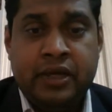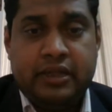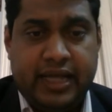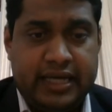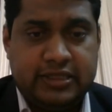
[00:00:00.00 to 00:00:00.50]

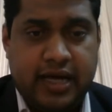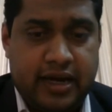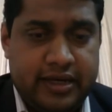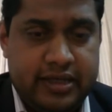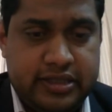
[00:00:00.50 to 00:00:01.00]
The
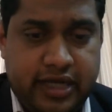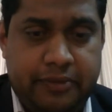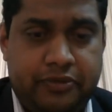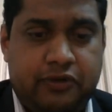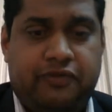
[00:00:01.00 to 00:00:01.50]
HR needs
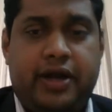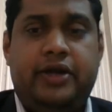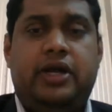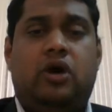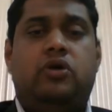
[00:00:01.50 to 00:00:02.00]
time to
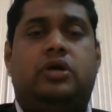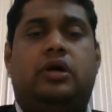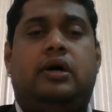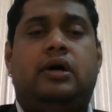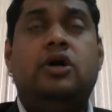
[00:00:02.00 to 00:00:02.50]
find out
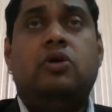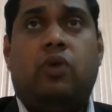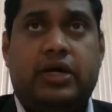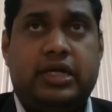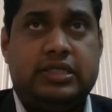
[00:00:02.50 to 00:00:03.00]

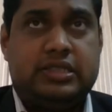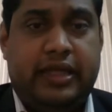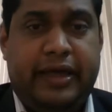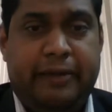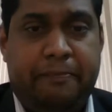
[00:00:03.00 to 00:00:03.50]
what is
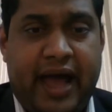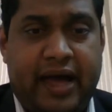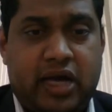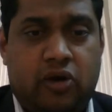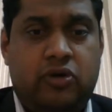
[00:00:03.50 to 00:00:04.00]
the
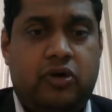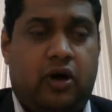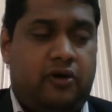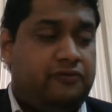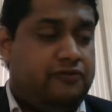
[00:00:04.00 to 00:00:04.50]
background
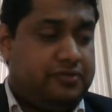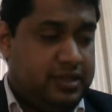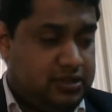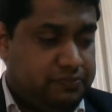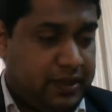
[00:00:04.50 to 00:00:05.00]
of
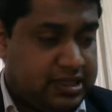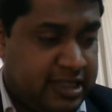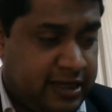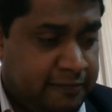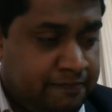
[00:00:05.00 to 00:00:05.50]
this
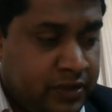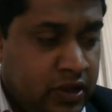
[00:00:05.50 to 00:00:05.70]
person,